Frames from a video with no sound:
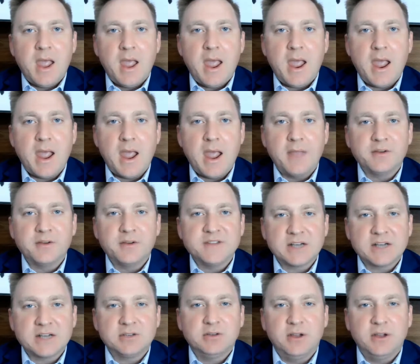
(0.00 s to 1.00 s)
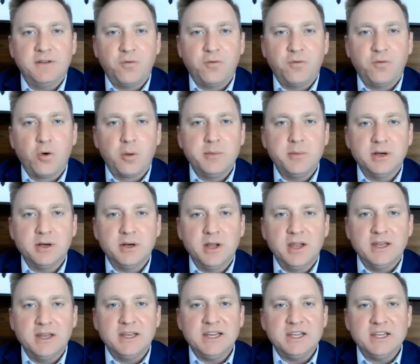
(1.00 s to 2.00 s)
And there's actually a formula
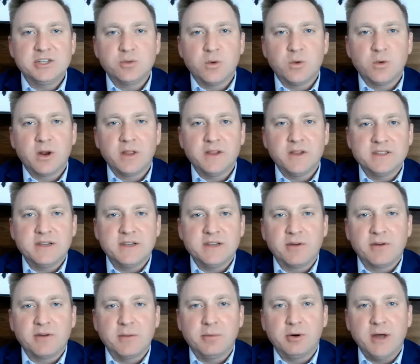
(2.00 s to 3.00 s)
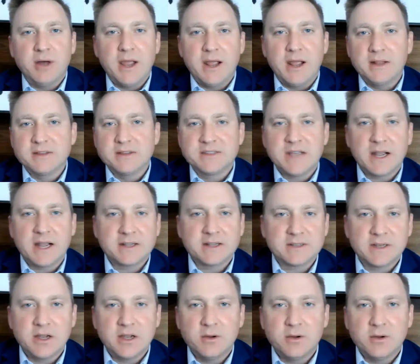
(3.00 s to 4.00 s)
in each one of these different plans.
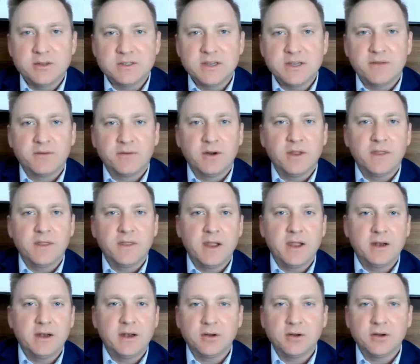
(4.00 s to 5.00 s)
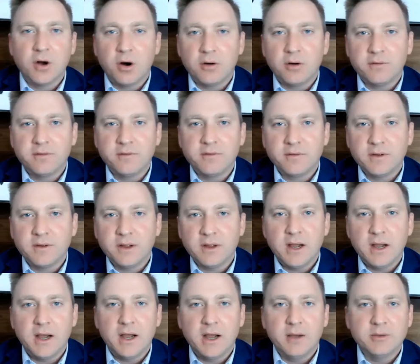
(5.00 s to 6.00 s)
Texaco is different than Gulf,
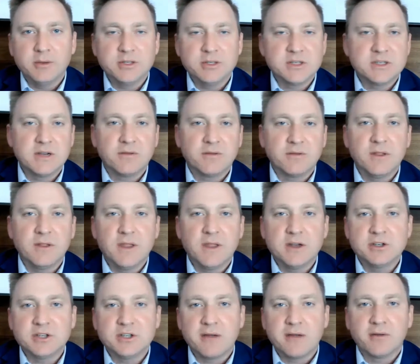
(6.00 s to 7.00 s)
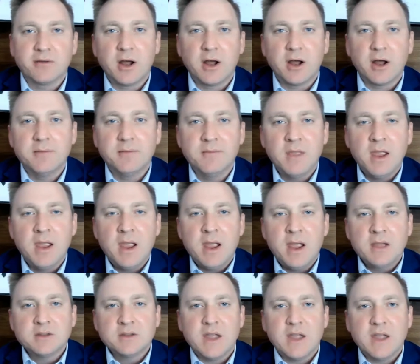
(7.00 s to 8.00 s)
which is different than Chevron.
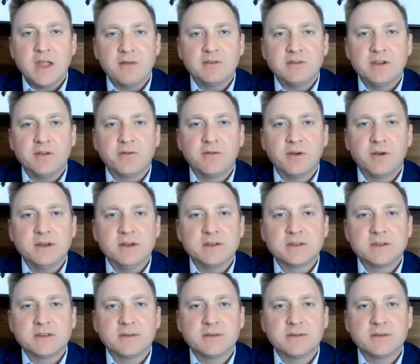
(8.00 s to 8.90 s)
They have different